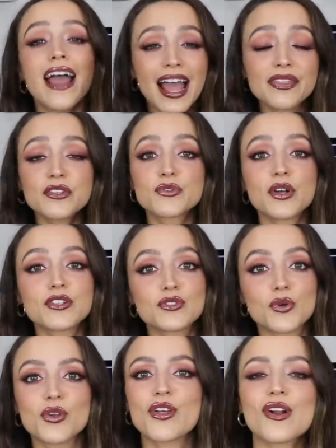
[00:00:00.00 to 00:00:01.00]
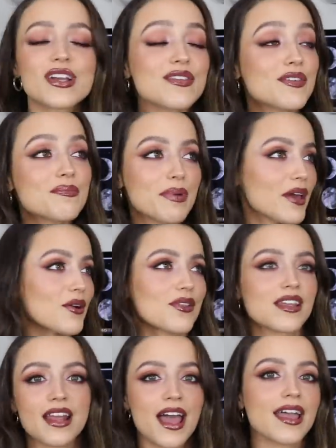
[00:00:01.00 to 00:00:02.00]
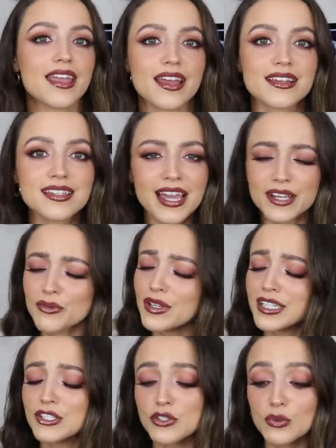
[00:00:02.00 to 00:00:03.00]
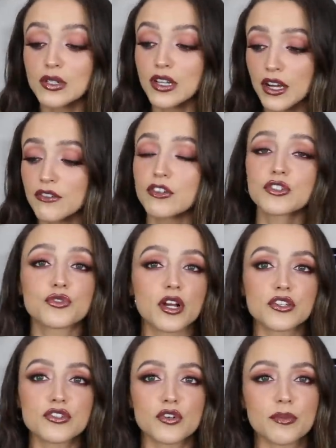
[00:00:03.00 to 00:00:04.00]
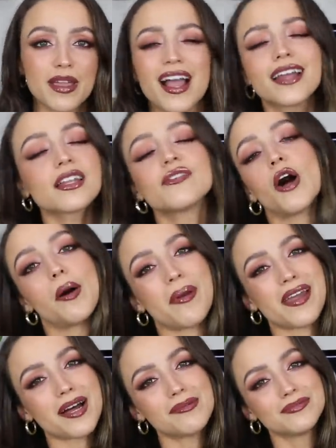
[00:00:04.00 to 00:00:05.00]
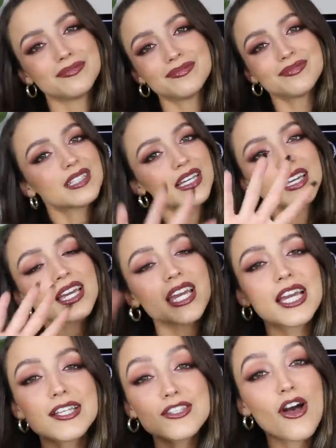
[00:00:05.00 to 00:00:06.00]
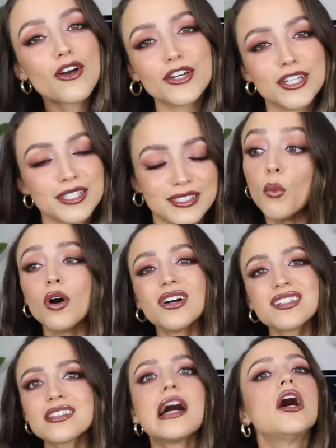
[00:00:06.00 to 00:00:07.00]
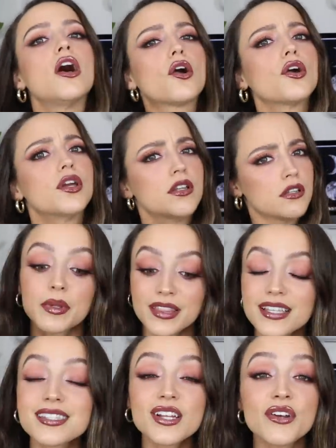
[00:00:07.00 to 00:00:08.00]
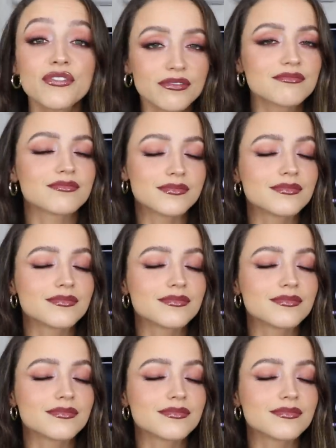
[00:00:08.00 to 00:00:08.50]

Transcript: at the drugstore that are even better than high-end. I really do love drugstore makeup. I love all makeup it's all good. Well, it's not all good, but this stuff